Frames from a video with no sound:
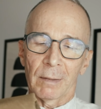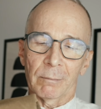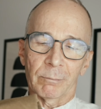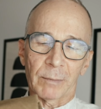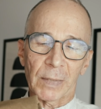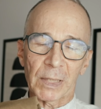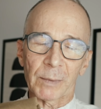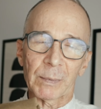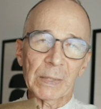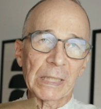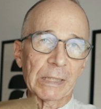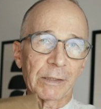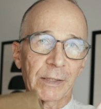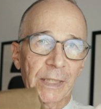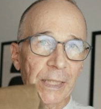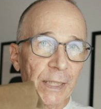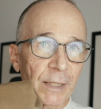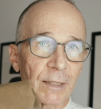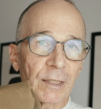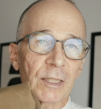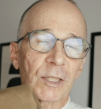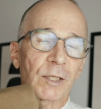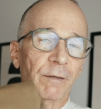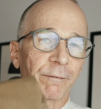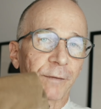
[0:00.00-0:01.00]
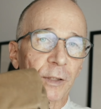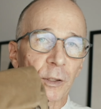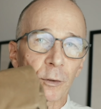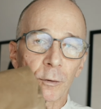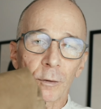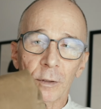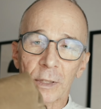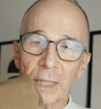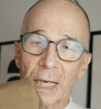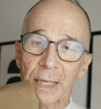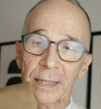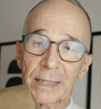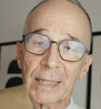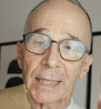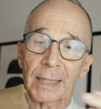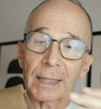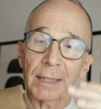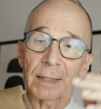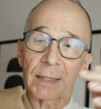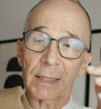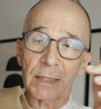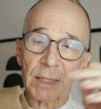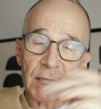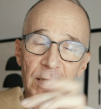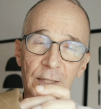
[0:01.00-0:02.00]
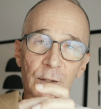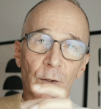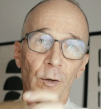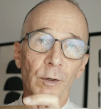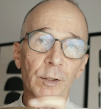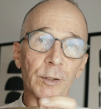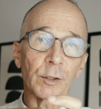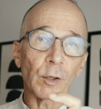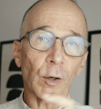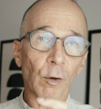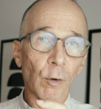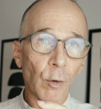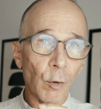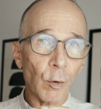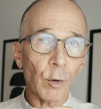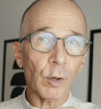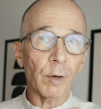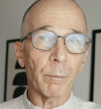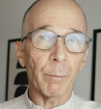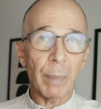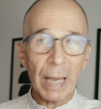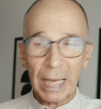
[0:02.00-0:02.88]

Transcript: maybe years of use, I think this is going to look